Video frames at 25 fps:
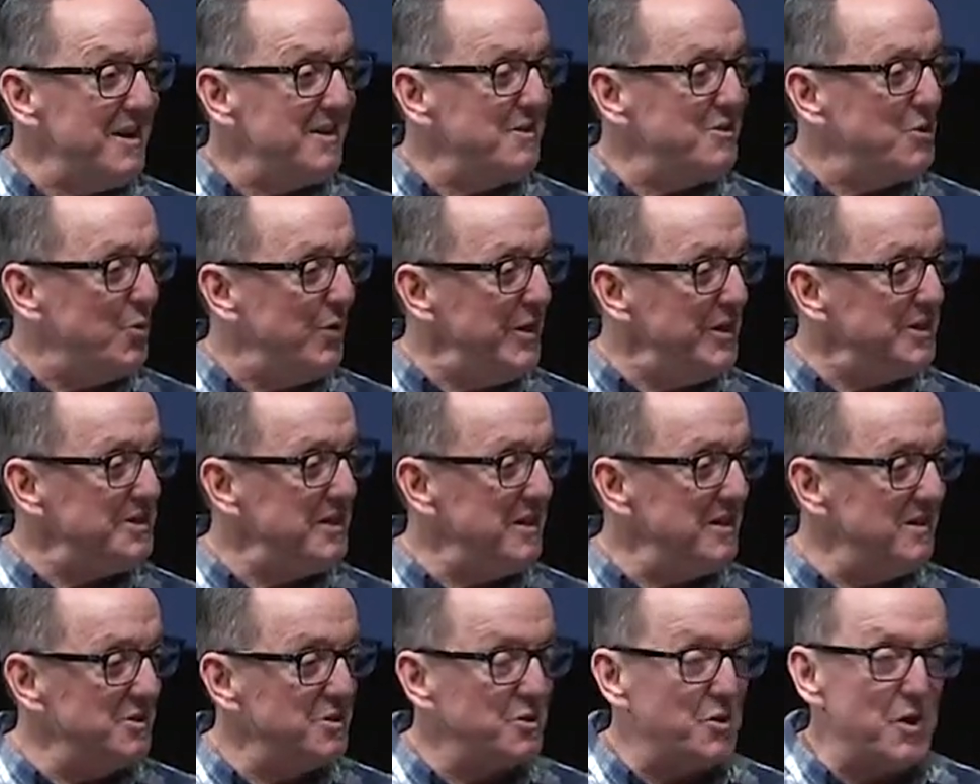of
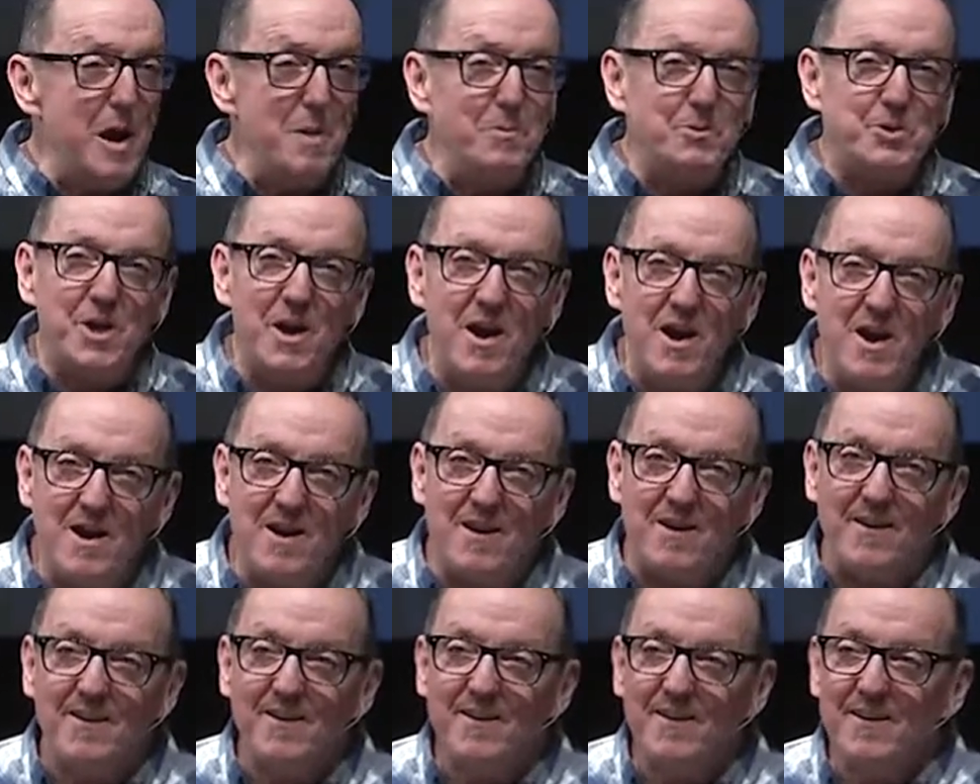twisting of
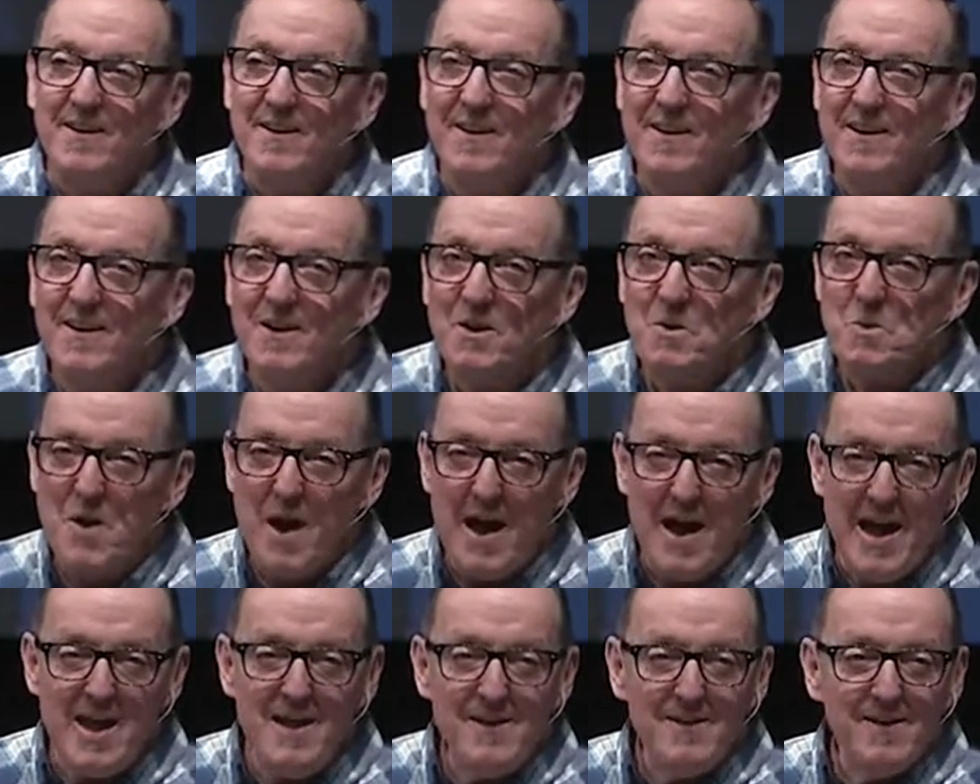scripture,
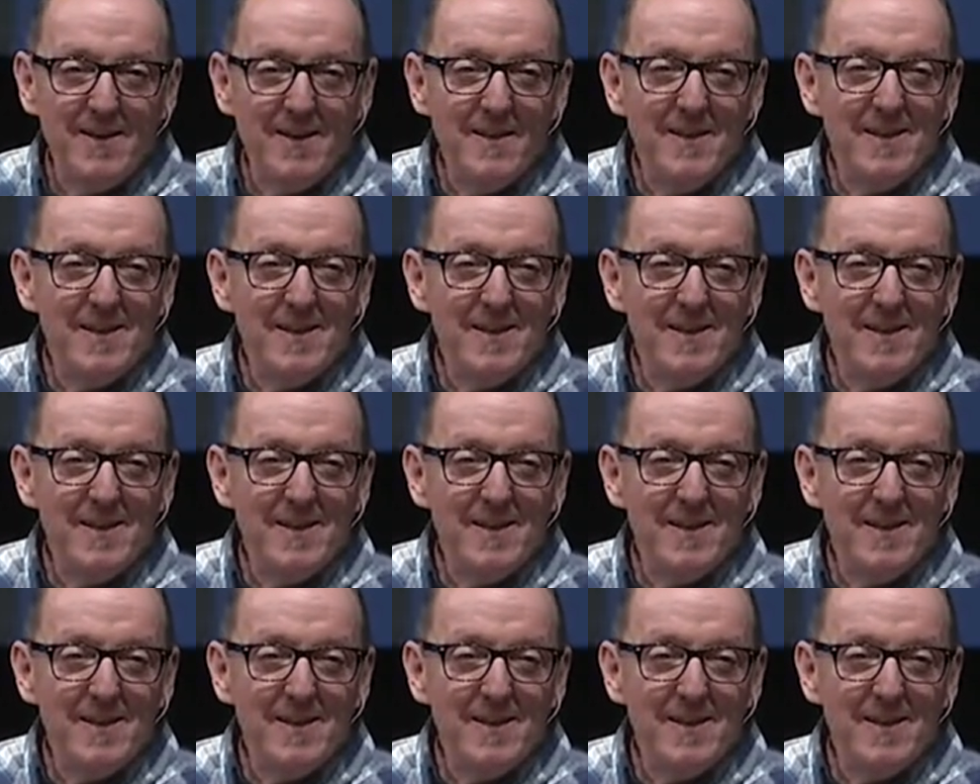right?